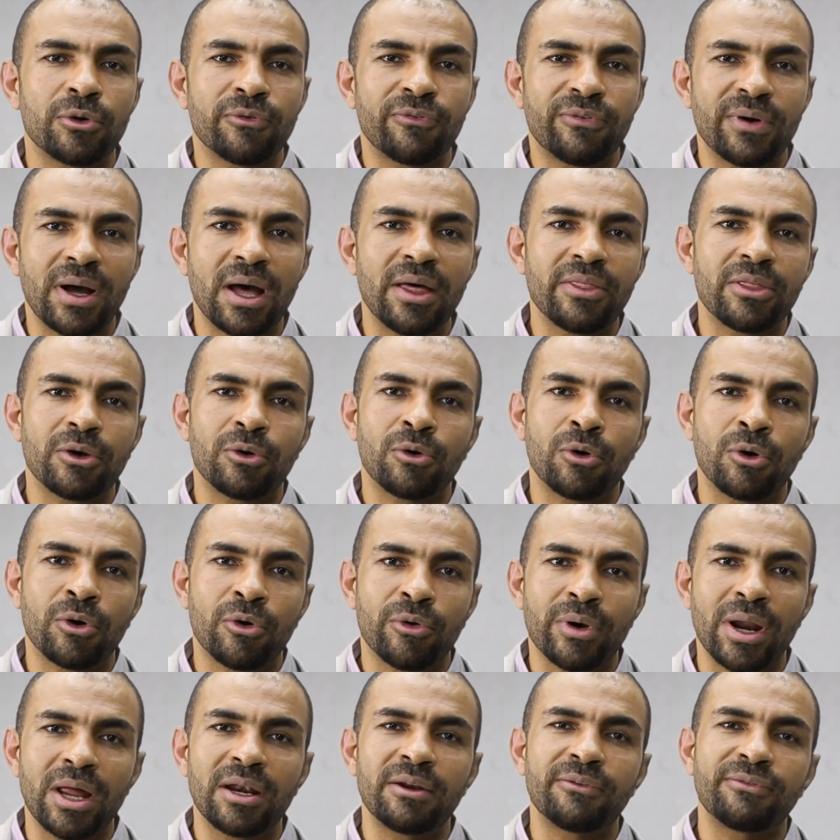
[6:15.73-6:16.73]
father or
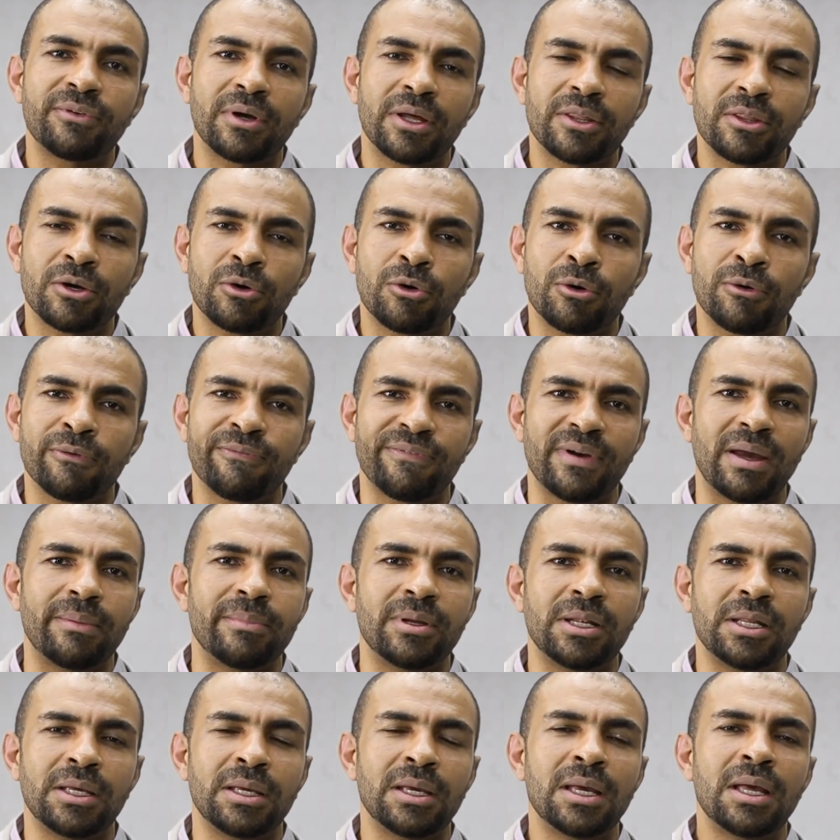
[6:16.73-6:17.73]
grandfather or
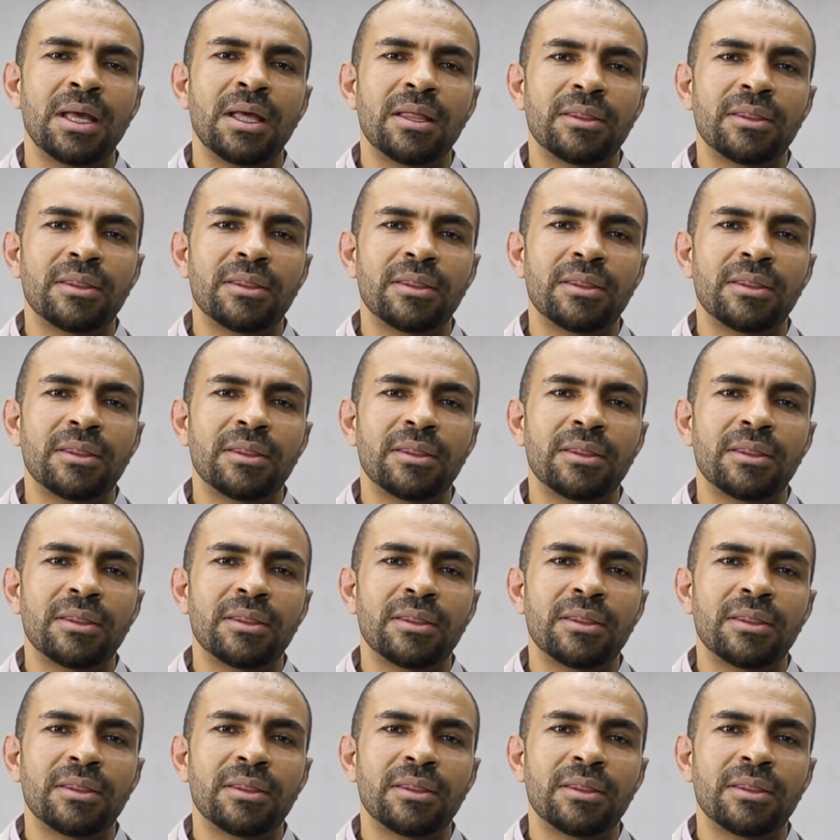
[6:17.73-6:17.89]
family,